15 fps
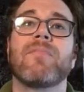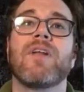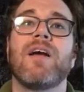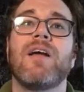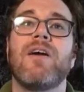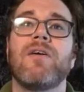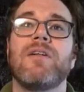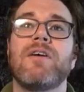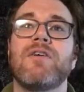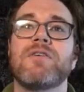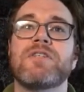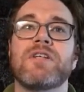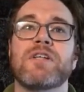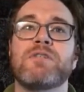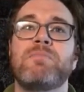
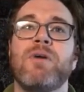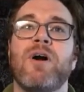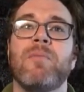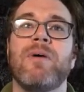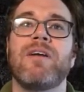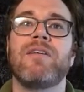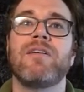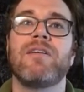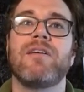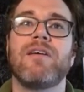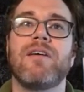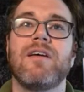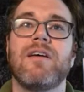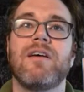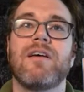Here's an experiment.
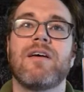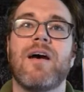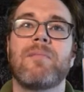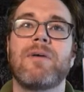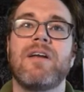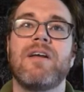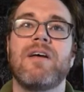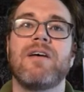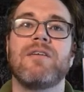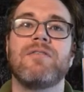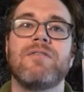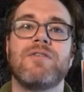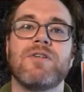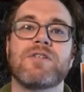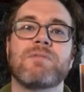I'm going to
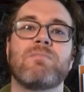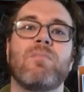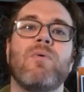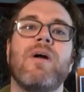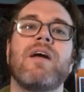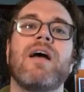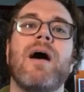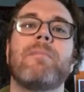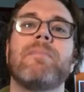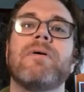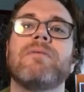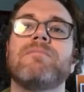just bring up